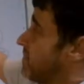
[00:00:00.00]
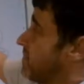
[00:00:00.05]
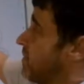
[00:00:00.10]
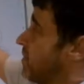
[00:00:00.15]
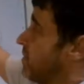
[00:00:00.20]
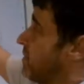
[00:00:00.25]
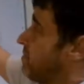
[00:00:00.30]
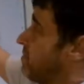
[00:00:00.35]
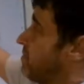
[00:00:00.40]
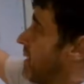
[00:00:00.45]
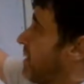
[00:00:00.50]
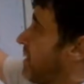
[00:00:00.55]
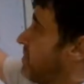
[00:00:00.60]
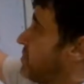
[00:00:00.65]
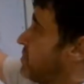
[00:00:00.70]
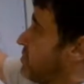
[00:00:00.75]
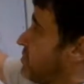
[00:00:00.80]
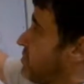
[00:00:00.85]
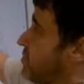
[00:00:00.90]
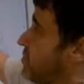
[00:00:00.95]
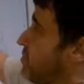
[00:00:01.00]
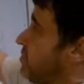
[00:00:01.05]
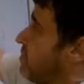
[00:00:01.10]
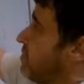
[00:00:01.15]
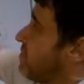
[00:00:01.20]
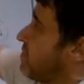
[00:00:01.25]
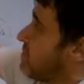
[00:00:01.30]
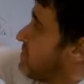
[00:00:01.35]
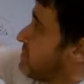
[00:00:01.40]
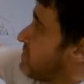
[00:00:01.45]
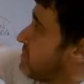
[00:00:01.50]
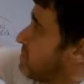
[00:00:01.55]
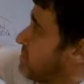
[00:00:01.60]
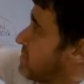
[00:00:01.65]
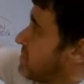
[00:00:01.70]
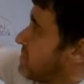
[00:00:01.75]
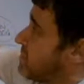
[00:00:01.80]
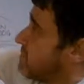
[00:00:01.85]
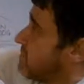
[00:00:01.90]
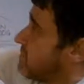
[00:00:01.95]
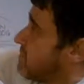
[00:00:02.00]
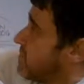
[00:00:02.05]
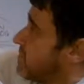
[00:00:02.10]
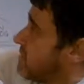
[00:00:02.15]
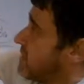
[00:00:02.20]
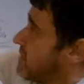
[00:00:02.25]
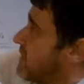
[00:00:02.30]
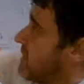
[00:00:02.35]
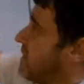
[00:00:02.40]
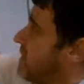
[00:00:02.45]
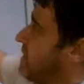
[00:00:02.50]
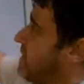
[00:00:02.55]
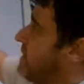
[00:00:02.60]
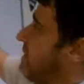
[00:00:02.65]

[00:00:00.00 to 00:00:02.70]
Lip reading: on a parachute. Oh, look, there's a picture of a dog there.